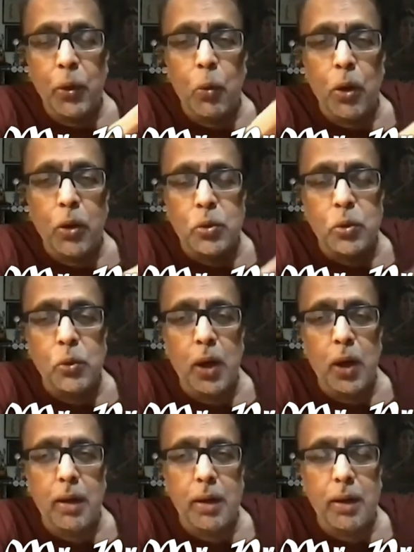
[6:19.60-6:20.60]
want
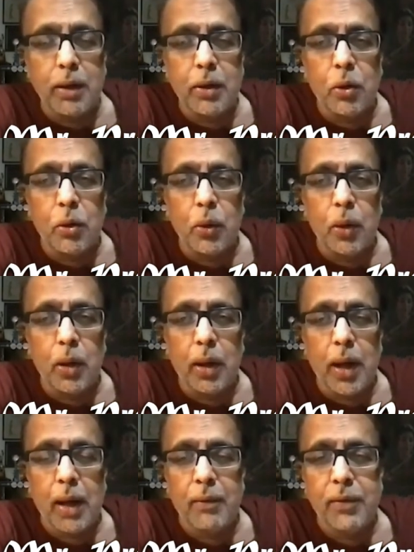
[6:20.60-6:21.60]
to,
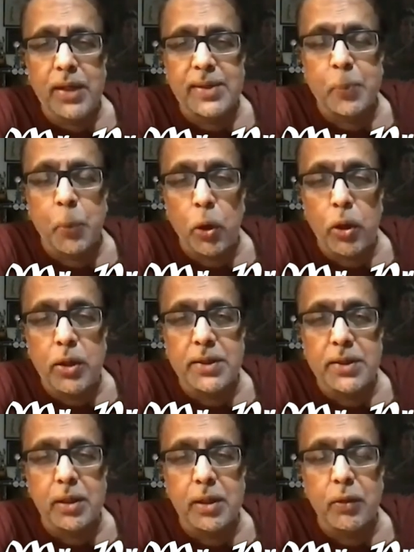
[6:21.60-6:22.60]
have any
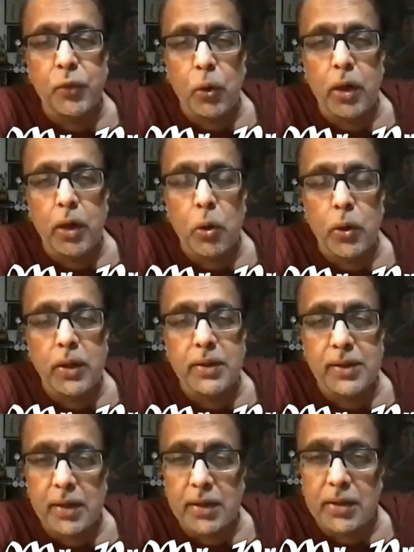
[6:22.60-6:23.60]
spoilers here for an audience
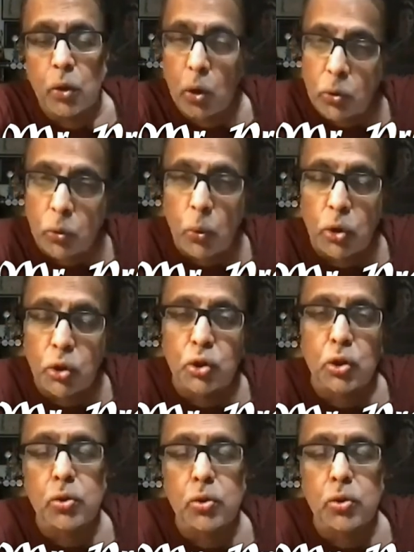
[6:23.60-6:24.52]
that has not watched it